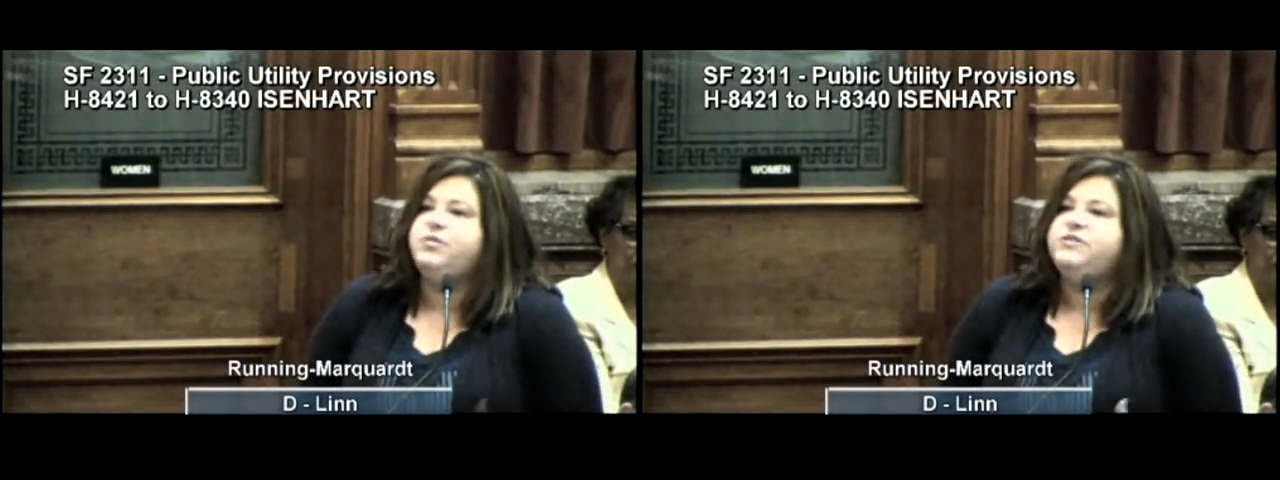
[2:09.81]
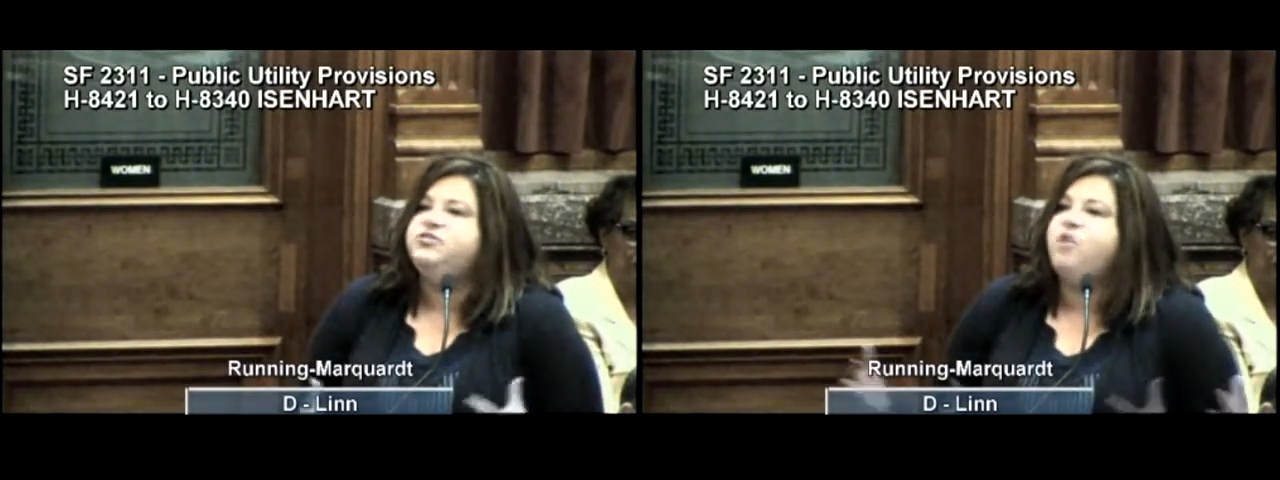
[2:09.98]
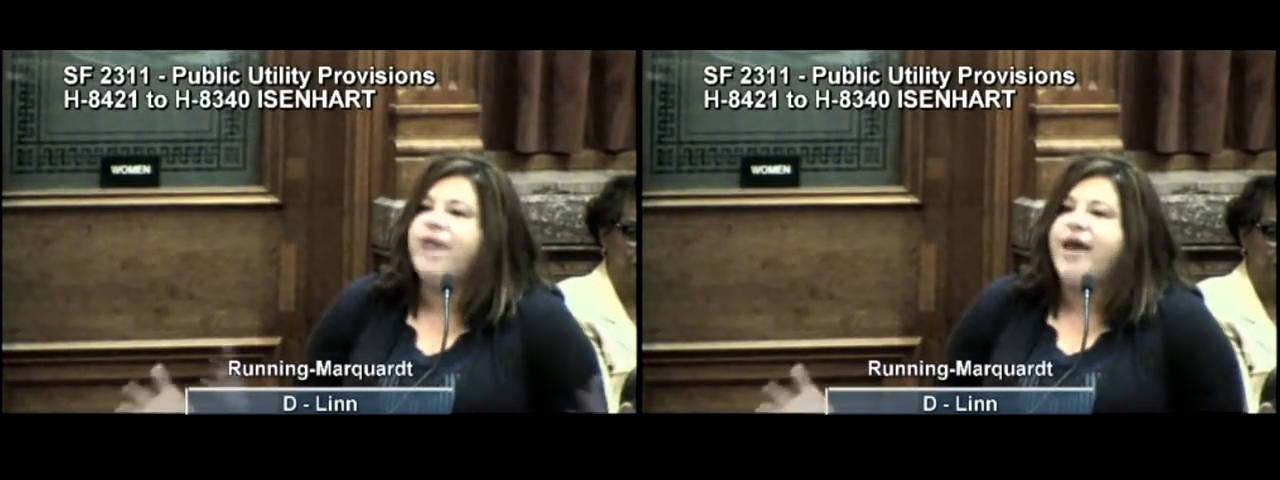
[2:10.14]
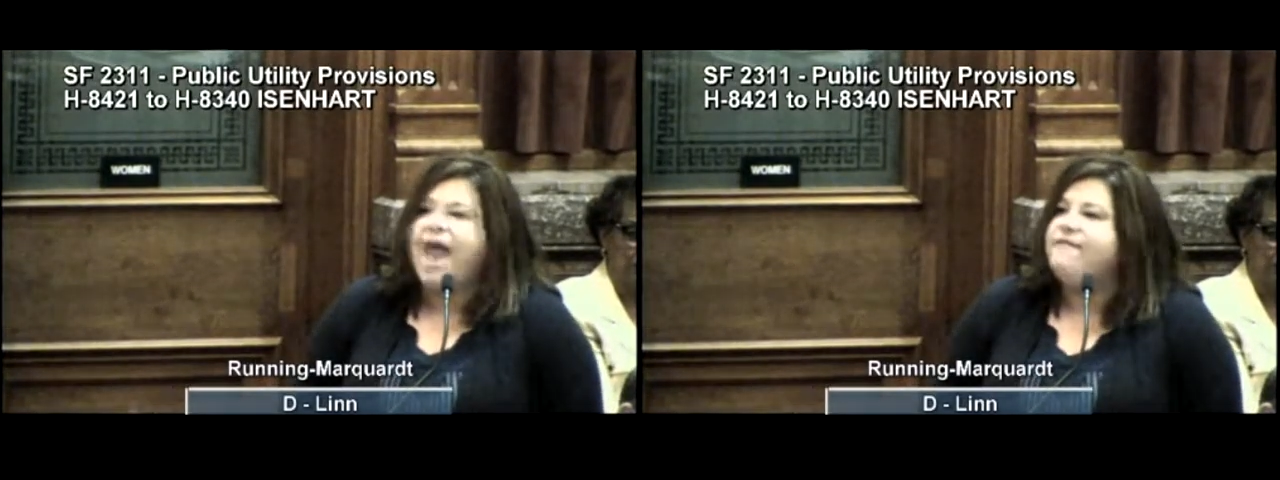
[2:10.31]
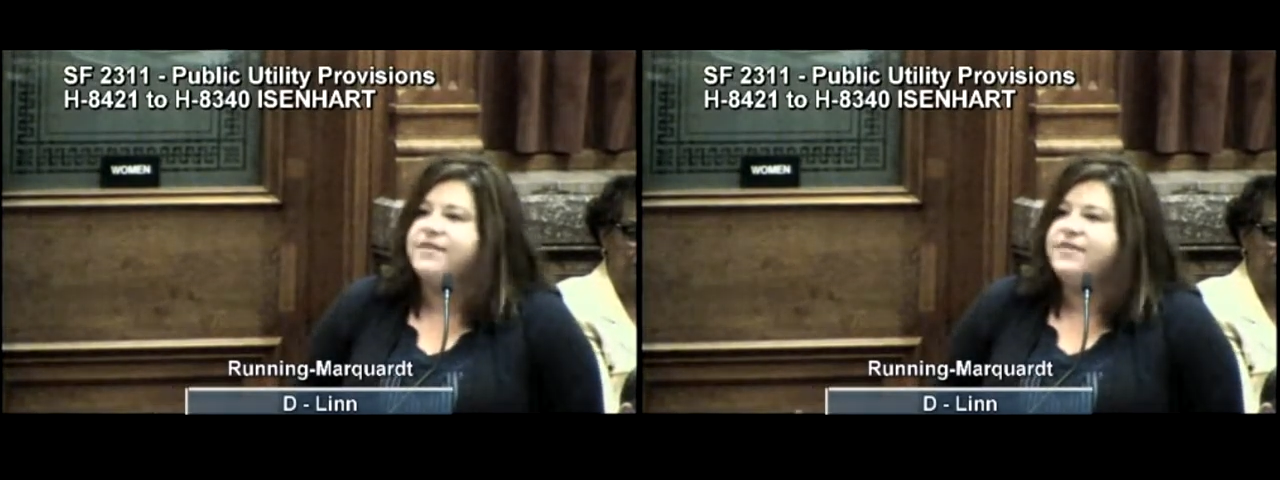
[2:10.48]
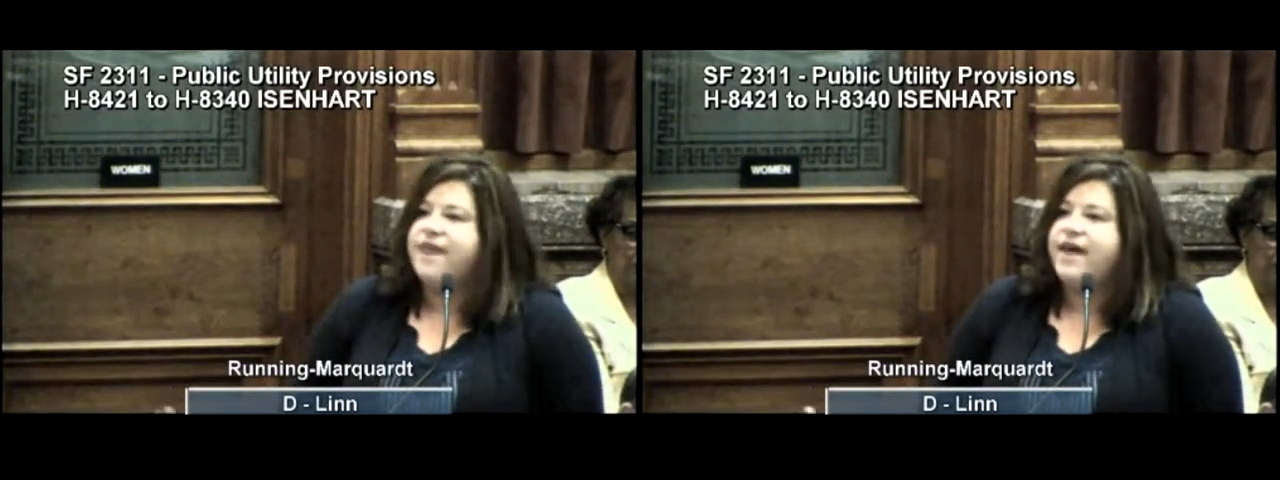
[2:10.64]
we don't have
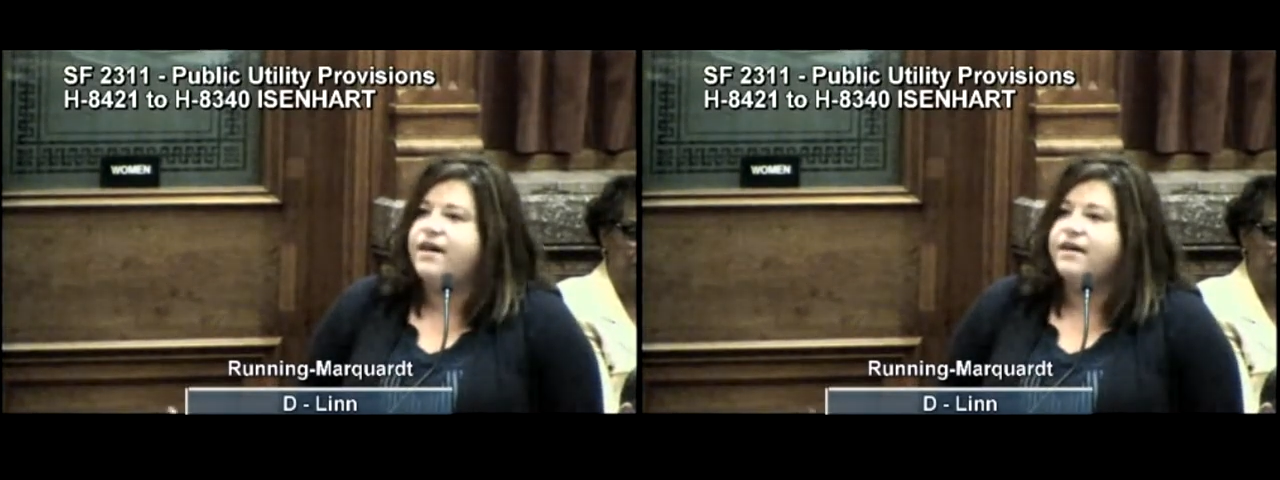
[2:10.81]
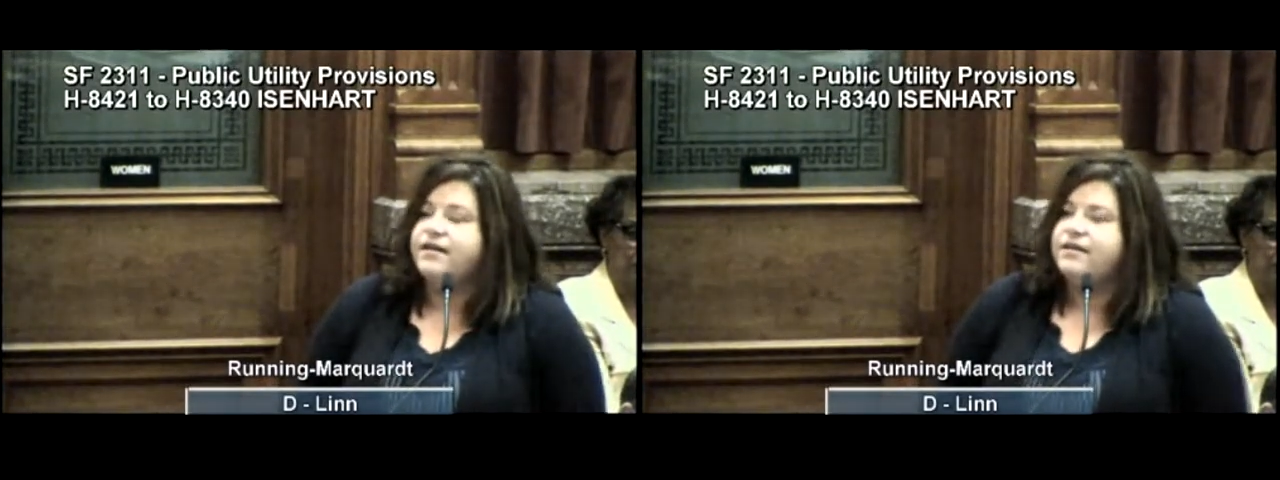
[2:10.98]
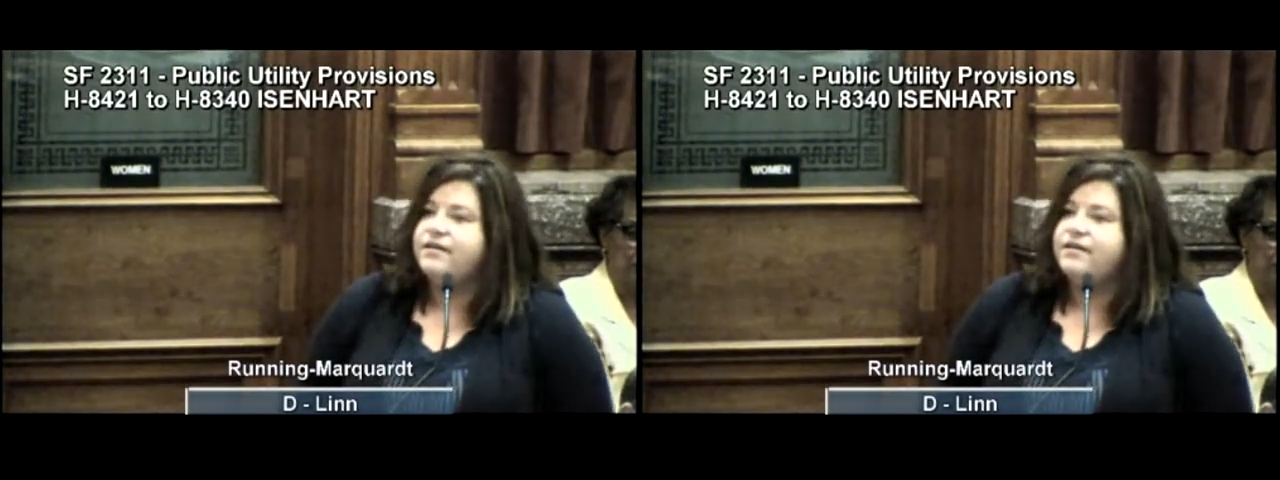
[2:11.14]
it there?